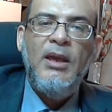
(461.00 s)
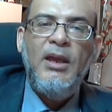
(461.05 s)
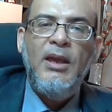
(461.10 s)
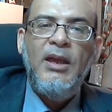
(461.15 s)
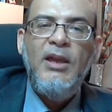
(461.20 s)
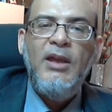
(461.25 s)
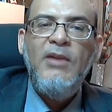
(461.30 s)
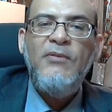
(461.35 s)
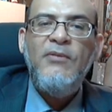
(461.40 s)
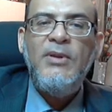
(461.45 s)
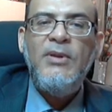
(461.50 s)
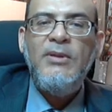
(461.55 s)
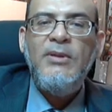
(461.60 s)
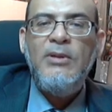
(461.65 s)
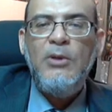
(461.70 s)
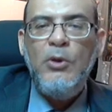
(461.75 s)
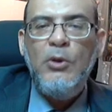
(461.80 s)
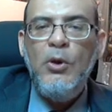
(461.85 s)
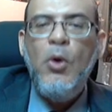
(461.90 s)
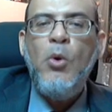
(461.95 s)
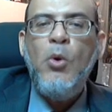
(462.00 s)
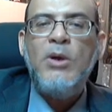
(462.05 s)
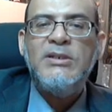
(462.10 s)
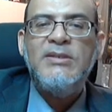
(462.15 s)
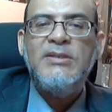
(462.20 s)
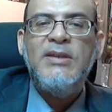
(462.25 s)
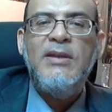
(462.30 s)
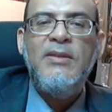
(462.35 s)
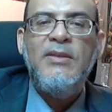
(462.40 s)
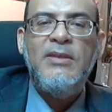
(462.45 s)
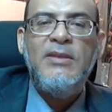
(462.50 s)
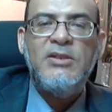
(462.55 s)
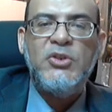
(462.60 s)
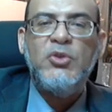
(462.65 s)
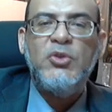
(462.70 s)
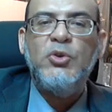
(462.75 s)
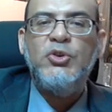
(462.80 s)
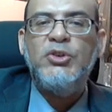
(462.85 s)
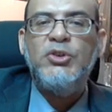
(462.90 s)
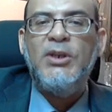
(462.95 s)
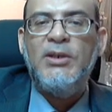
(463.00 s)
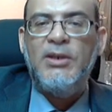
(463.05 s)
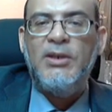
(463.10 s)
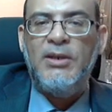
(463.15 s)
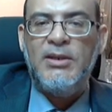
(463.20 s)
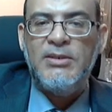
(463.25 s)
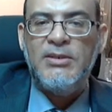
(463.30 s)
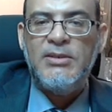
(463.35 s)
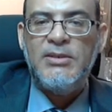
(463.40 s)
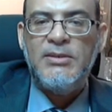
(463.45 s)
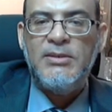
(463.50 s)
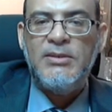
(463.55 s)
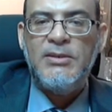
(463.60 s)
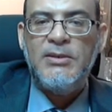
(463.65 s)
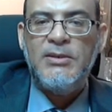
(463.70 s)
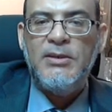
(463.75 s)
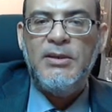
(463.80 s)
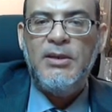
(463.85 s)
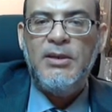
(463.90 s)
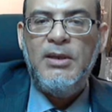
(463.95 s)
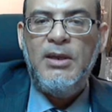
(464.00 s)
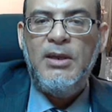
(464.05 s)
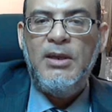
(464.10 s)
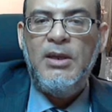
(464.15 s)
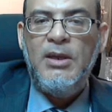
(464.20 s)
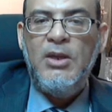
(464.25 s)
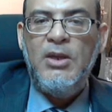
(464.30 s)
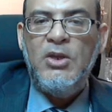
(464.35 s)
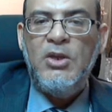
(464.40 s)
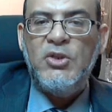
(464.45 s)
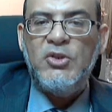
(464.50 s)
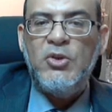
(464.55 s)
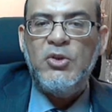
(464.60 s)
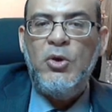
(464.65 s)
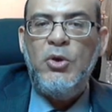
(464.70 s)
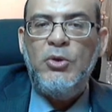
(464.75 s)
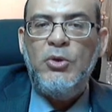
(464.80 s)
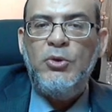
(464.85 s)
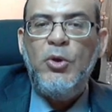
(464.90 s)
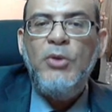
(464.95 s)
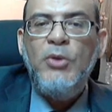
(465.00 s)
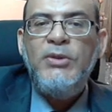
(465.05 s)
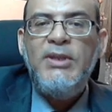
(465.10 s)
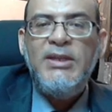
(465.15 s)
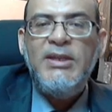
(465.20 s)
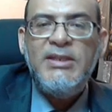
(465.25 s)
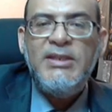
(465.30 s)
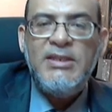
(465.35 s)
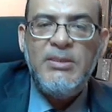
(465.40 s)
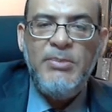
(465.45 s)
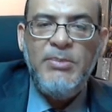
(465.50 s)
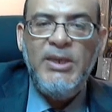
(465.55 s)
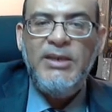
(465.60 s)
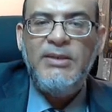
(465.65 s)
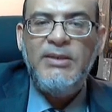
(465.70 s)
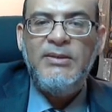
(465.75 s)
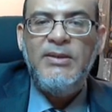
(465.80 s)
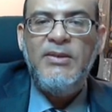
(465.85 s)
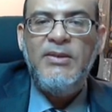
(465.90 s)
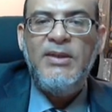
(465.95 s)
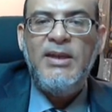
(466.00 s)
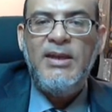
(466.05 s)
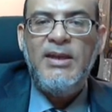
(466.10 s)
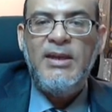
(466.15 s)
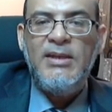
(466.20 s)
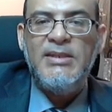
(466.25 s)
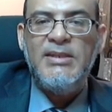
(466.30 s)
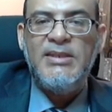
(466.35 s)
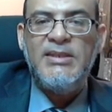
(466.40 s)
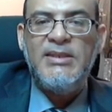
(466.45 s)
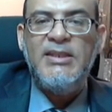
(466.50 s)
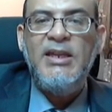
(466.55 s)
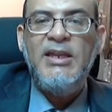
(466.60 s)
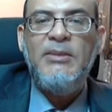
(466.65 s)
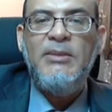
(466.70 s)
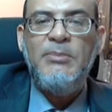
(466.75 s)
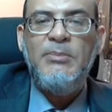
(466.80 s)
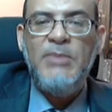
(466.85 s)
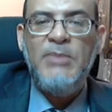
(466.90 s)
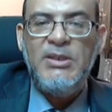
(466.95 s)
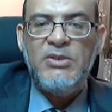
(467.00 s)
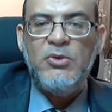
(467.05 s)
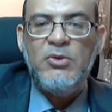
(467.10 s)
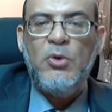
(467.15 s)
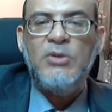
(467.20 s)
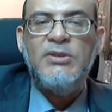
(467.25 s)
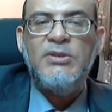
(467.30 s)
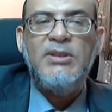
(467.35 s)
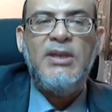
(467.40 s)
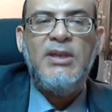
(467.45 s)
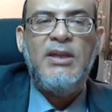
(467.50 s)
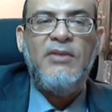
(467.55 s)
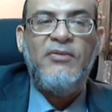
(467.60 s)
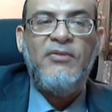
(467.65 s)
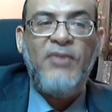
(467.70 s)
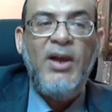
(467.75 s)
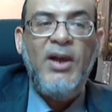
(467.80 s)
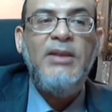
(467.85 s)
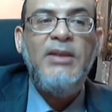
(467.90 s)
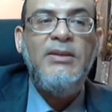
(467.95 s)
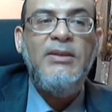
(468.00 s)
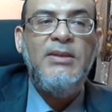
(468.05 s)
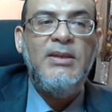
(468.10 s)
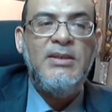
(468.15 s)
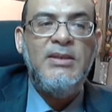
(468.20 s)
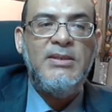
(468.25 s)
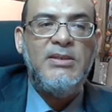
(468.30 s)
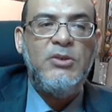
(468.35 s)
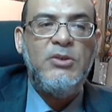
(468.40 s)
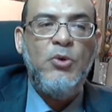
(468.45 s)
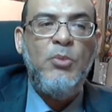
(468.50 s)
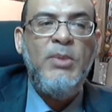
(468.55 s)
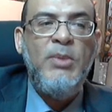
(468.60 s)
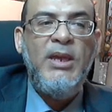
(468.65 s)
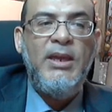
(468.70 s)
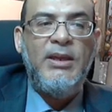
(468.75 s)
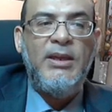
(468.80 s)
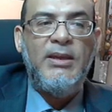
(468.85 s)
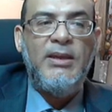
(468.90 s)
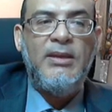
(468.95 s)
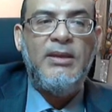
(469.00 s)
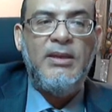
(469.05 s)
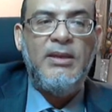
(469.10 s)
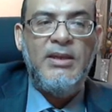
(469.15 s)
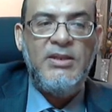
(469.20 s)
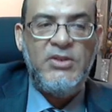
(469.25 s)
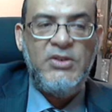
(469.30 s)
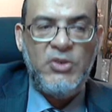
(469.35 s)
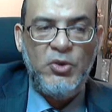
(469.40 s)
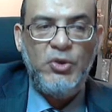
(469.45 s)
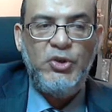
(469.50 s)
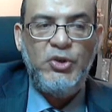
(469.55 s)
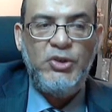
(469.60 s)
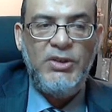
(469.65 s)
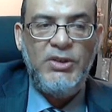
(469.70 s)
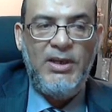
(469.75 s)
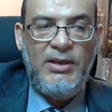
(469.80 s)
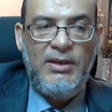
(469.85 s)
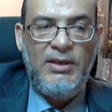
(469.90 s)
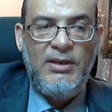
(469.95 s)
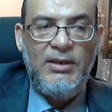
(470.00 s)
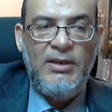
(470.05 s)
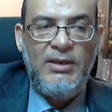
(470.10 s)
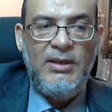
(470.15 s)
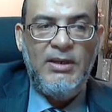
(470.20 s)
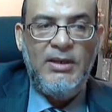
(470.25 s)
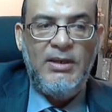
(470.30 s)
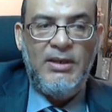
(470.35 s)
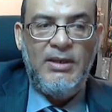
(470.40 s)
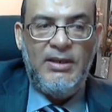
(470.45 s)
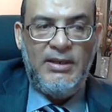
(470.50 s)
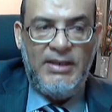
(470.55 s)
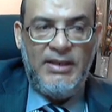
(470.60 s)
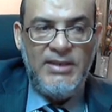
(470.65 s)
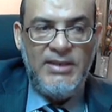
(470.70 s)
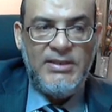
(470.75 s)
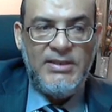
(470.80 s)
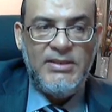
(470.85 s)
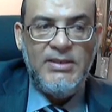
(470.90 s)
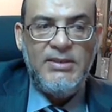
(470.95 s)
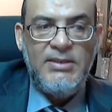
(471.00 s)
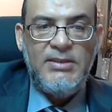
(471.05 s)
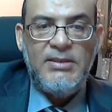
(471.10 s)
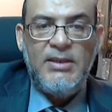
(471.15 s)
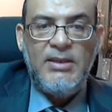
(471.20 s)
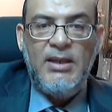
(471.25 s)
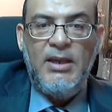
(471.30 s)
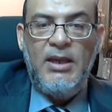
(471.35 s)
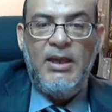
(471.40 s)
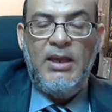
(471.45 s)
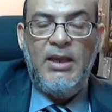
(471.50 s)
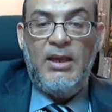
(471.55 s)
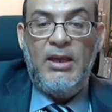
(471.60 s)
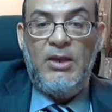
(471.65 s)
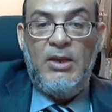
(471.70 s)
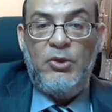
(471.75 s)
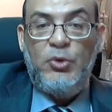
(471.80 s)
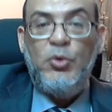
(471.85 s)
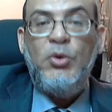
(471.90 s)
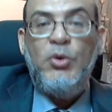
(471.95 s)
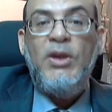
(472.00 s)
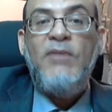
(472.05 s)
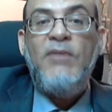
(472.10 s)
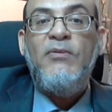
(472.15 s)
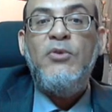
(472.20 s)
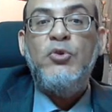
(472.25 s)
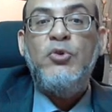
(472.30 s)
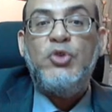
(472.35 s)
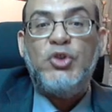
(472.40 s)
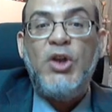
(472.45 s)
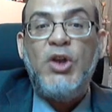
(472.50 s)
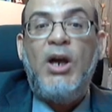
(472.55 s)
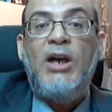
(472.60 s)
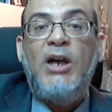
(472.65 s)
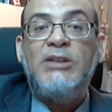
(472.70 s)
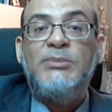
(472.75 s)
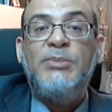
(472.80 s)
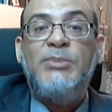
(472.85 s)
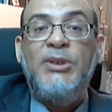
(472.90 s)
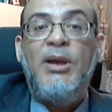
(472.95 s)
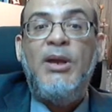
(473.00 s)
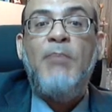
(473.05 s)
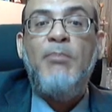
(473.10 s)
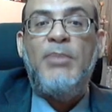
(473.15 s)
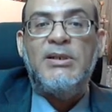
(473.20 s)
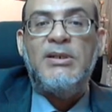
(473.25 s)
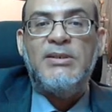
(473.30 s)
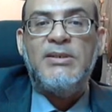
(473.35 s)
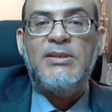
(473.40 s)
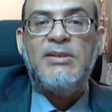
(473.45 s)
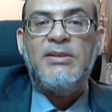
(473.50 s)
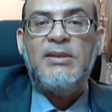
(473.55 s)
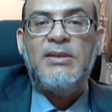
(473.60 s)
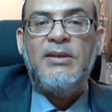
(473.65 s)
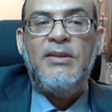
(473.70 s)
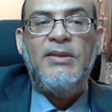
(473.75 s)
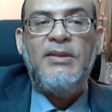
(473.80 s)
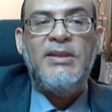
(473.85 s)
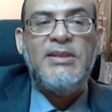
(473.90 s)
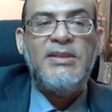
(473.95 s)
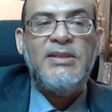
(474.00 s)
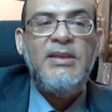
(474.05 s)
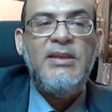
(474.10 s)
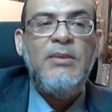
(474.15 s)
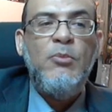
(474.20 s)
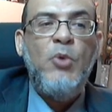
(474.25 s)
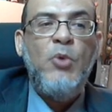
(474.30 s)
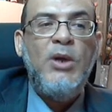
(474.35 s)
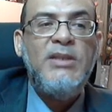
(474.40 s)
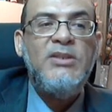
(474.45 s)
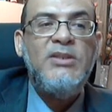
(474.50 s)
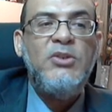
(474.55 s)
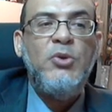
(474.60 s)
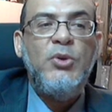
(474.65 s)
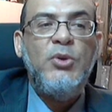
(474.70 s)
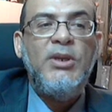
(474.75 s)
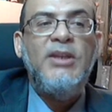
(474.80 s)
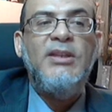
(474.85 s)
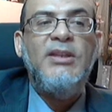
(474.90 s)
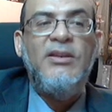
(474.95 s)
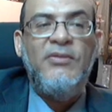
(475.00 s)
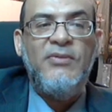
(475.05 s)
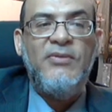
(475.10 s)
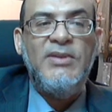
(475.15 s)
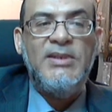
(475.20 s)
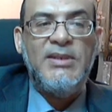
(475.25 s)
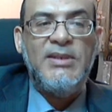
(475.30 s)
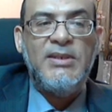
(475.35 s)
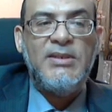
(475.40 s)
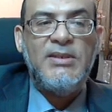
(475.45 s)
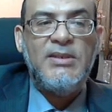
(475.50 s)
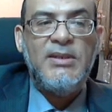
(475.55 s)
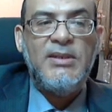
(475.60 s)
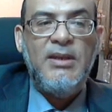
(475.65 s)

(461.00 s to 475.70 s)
even lower than their social classes. So don't expect the statements or the findings you make in social cases to give you sharp numbers, the same ones you get in physics.